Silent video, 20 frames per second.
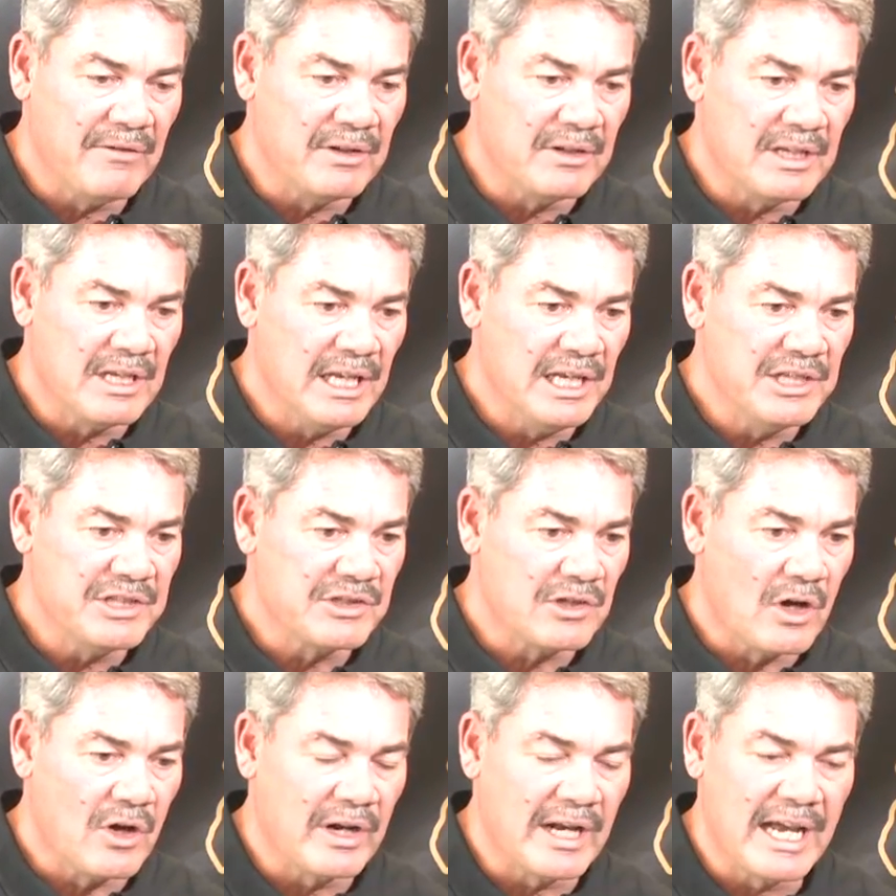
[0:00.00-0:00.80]

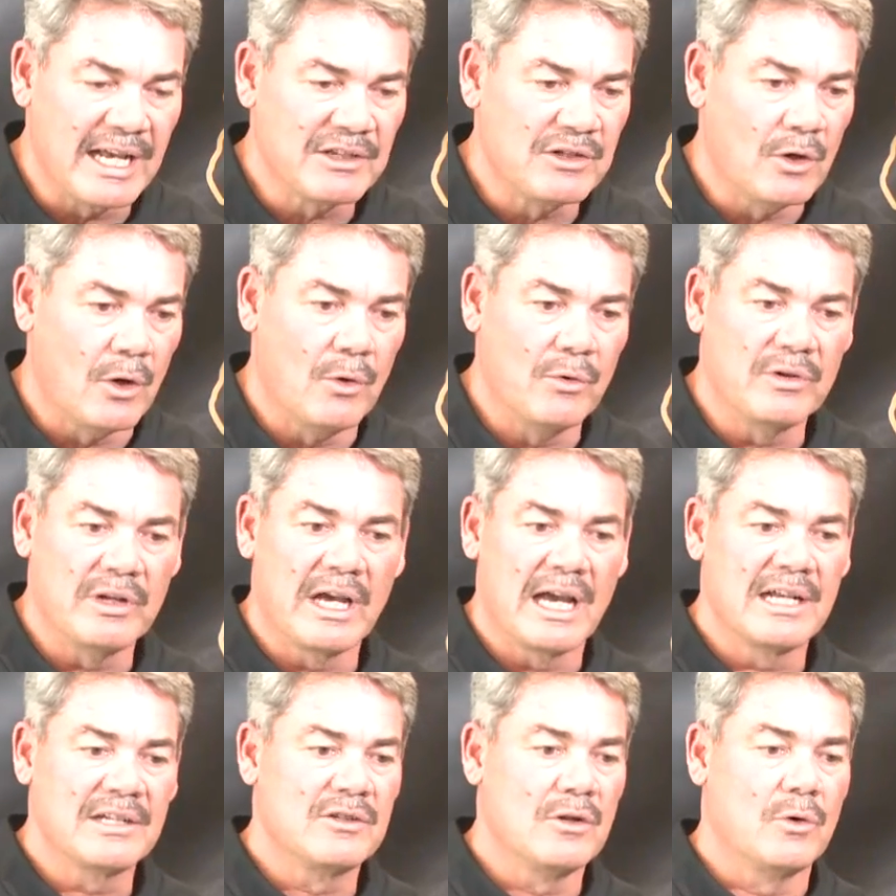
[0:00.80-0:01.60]
Keesaw, and I told
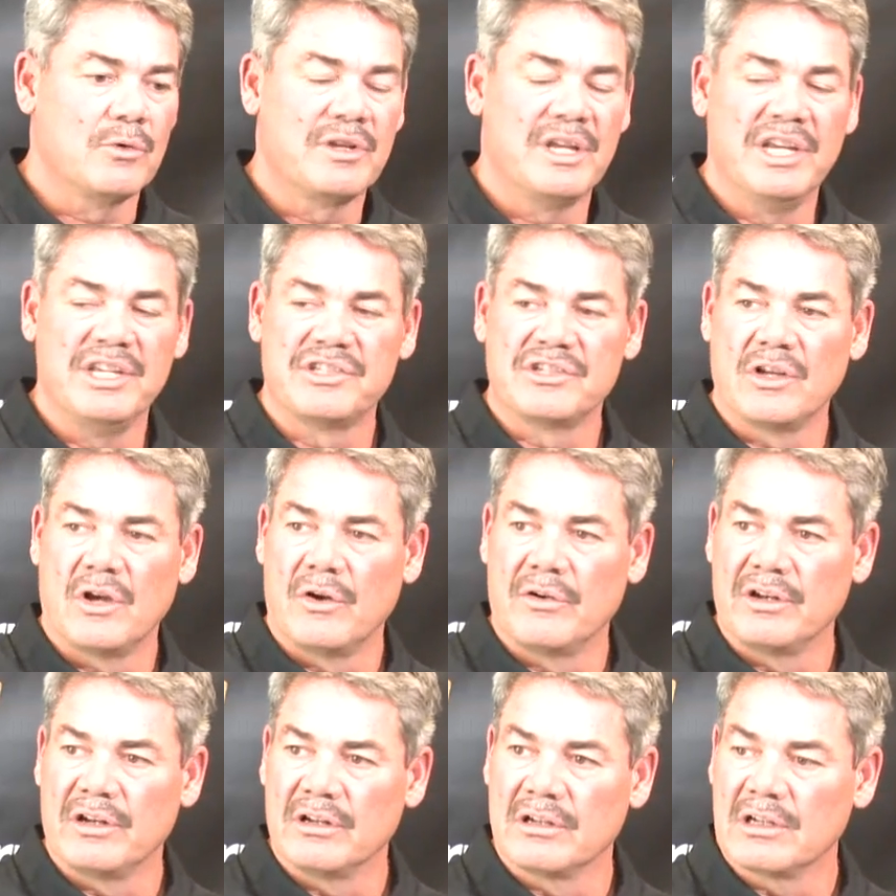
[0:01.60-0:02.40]

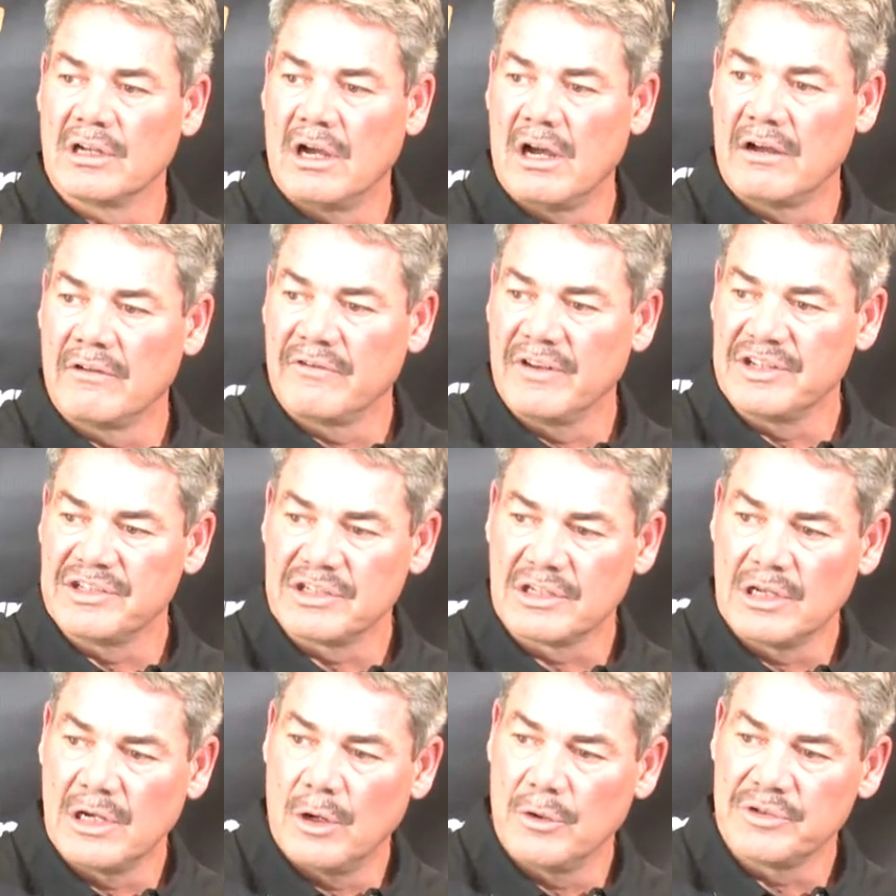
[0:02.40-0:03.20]
Keesaw and the
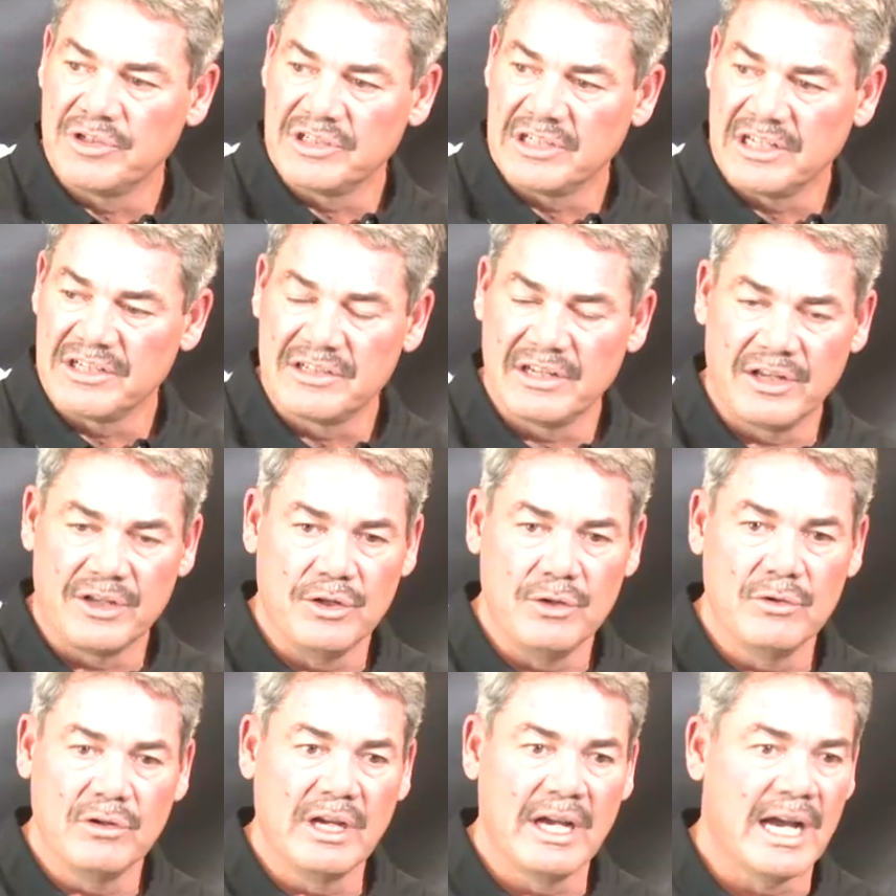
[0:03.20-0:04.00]
offensive coaches, I said,
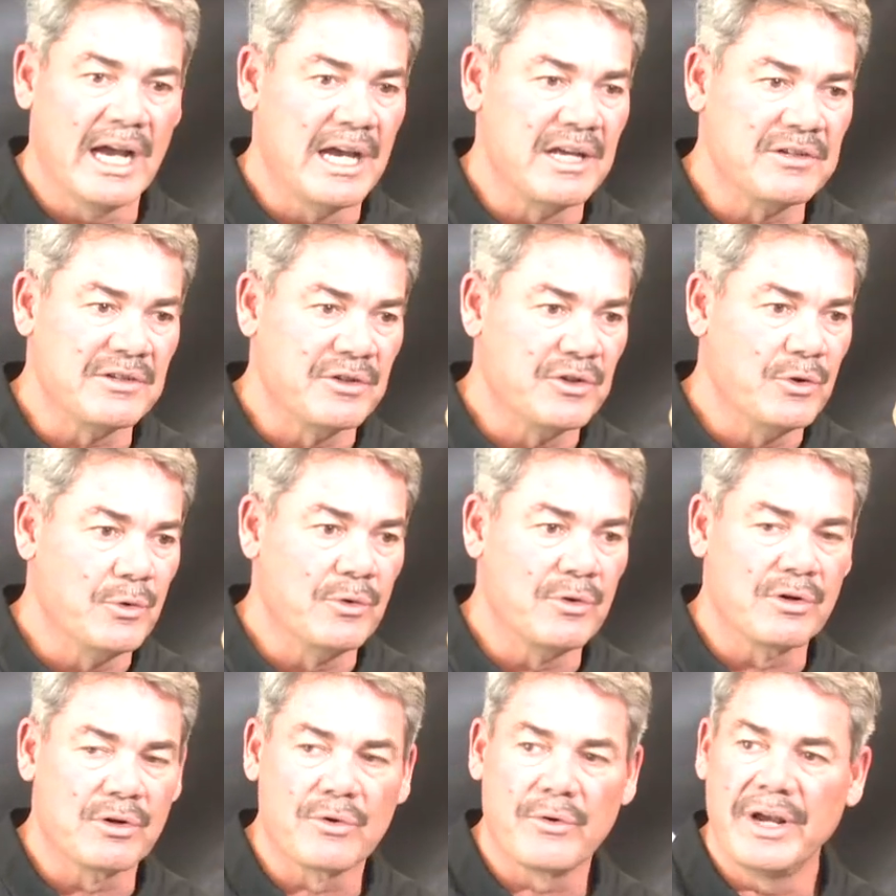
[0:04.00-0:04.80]
you guys are
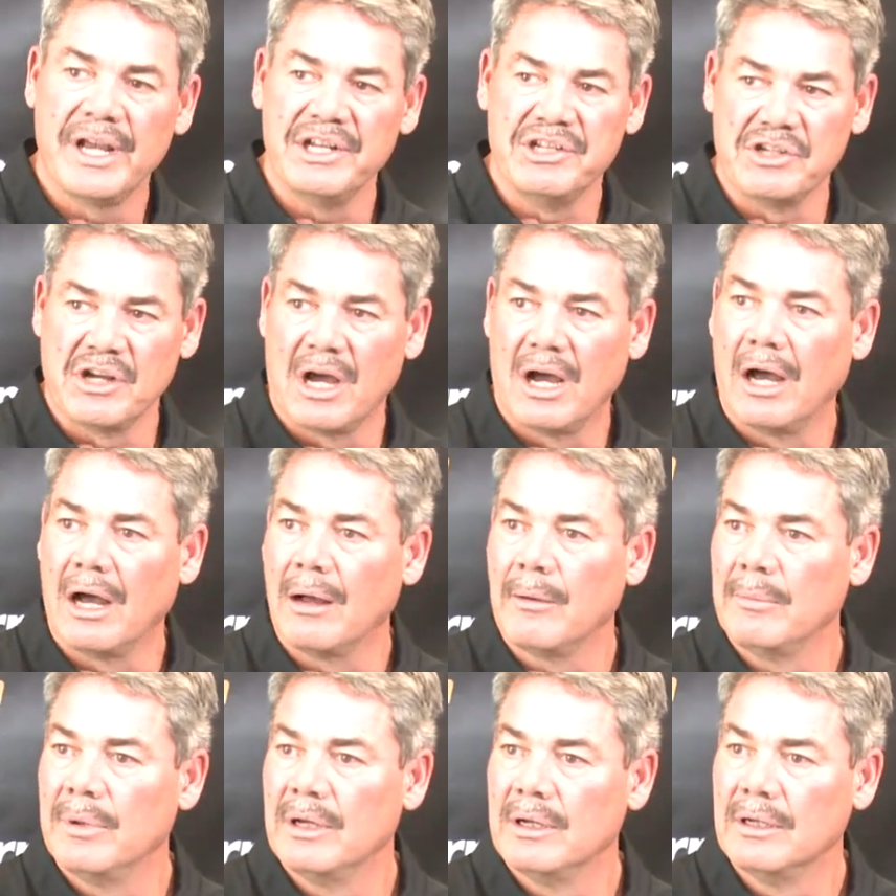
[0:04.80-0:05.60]
doing a great
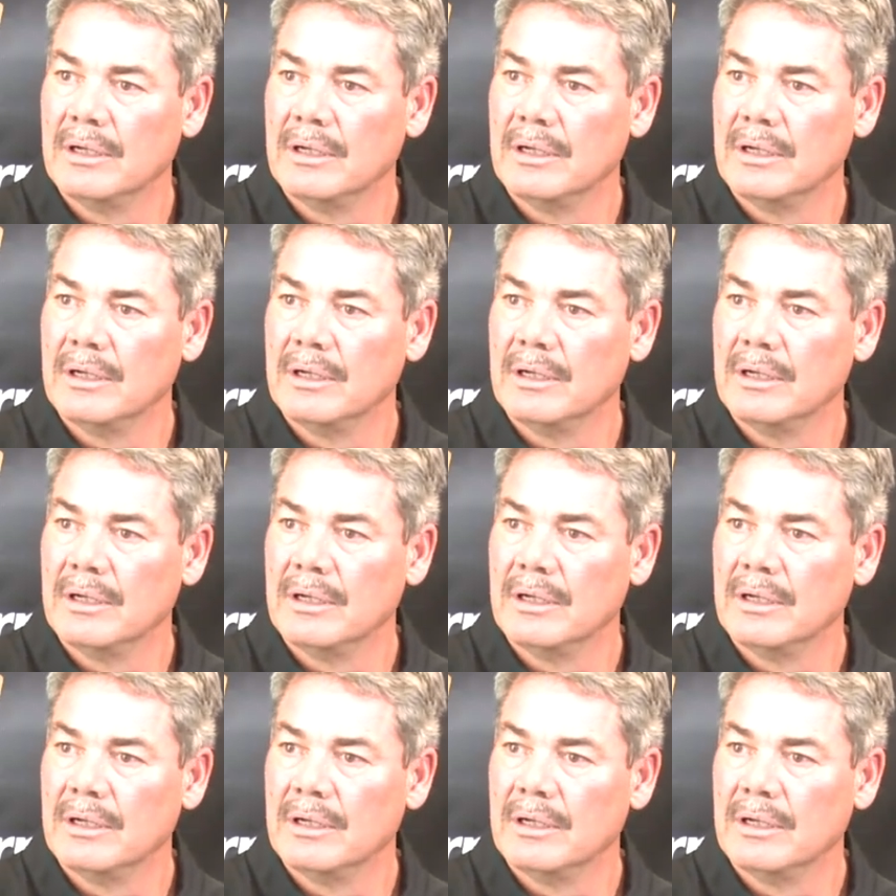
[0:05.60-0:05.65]
job.